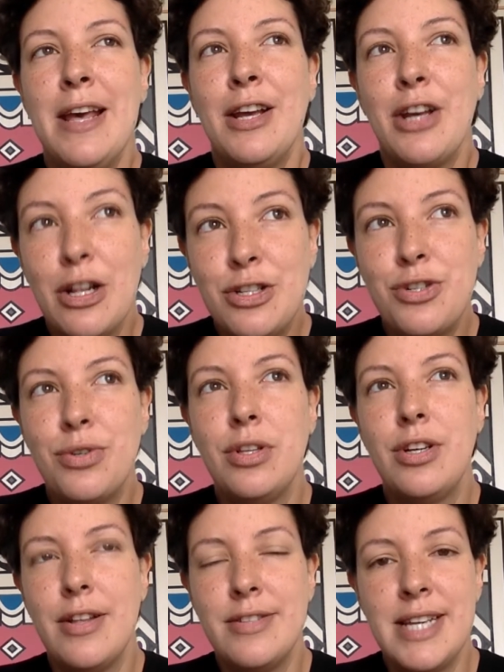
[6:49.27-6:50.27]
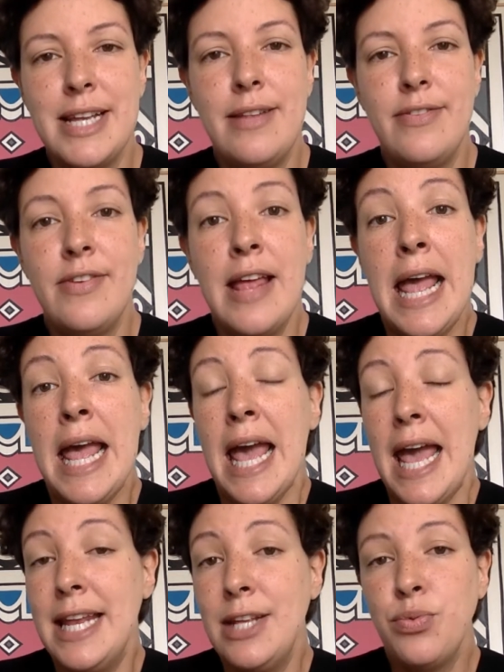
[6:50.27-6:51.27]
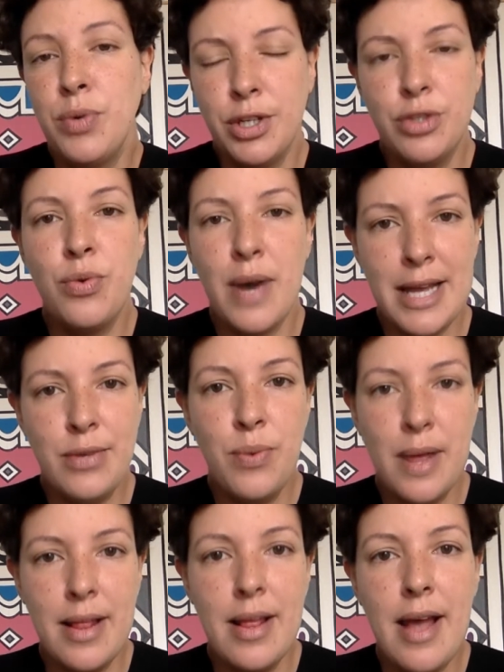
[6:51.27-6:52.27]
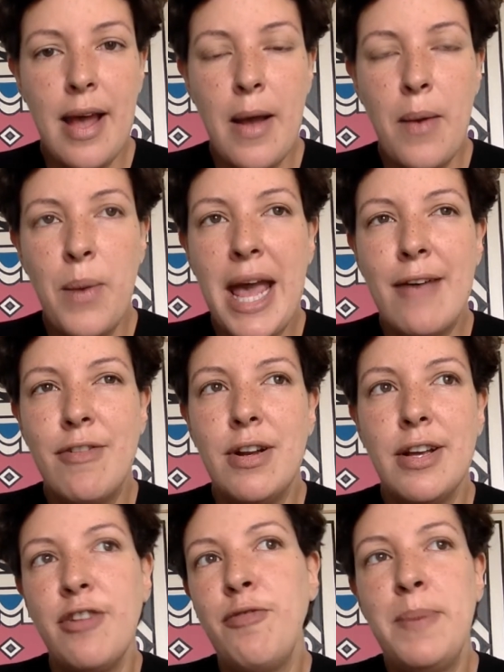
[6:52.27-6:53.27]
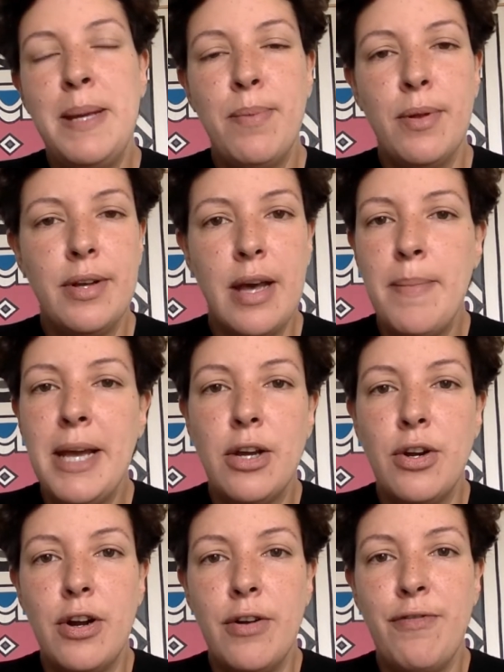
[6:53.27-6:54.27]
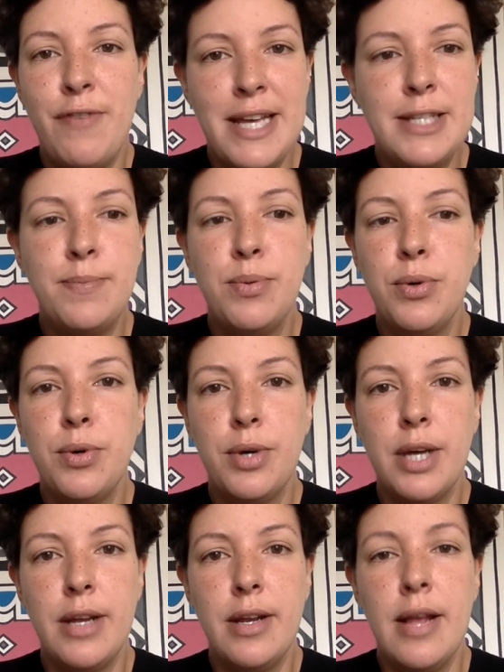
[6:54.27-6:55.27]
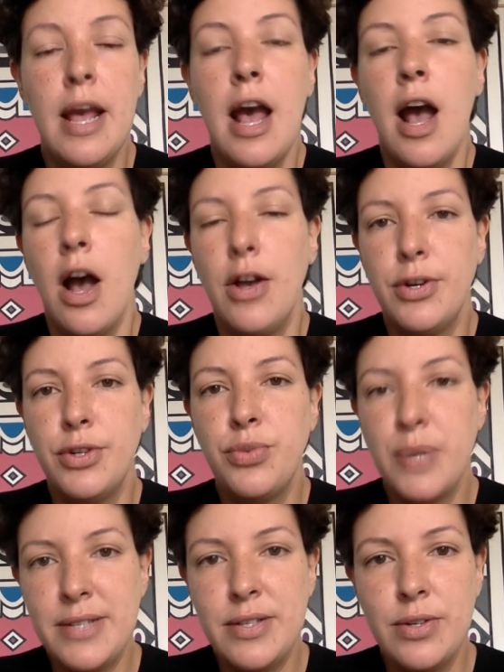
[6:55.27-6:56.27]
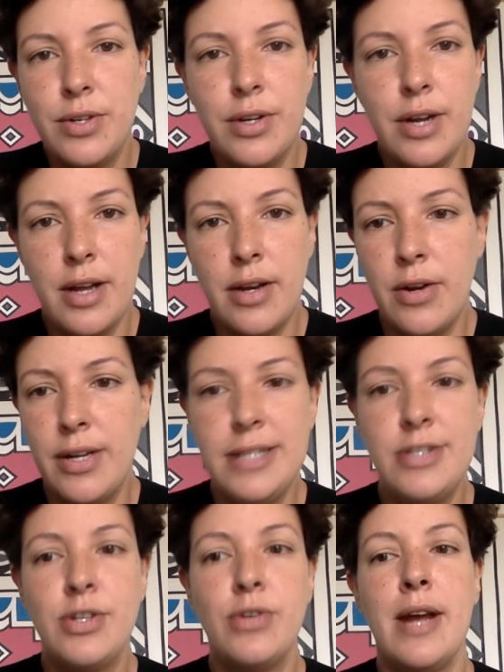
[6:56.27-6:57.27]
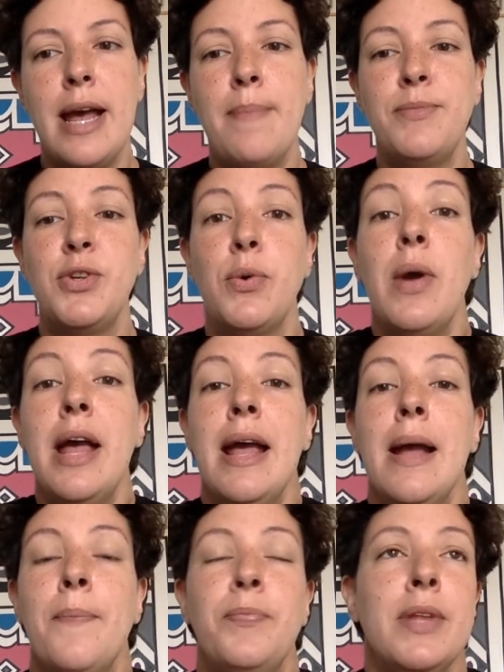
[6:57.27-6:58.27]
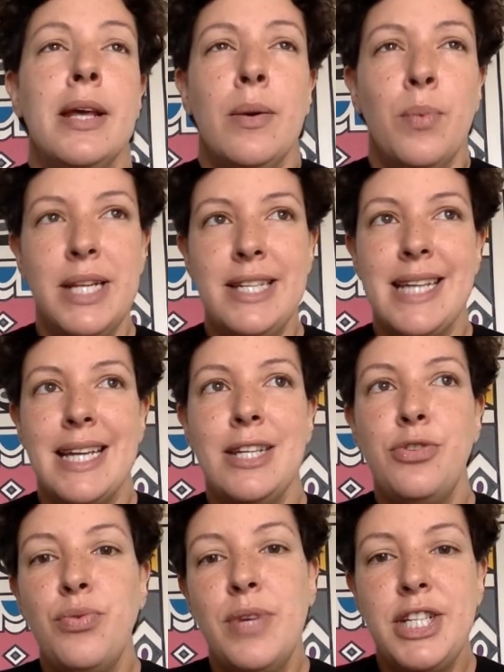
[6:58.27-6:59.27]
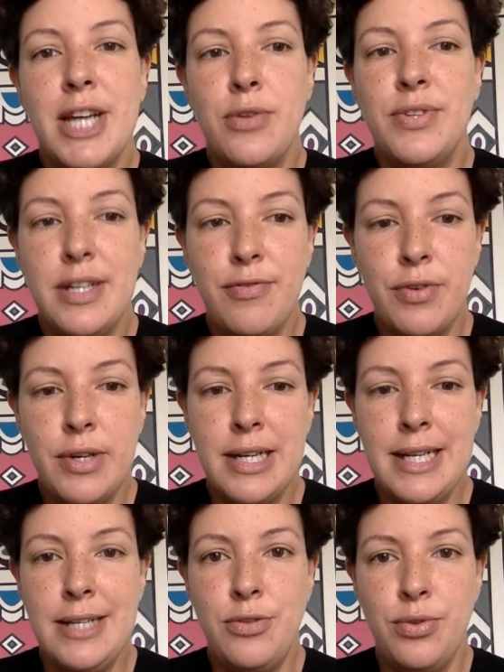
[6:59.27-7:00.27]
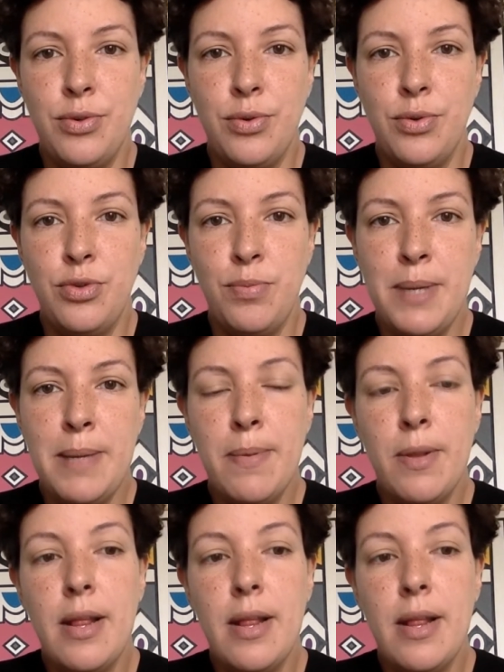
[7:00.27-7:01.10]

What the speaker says: cultural content. And it worked quite well. We have a lot of people coming on our Facebook and on our Twitter and our Instagram. So we decided to reach out differently to people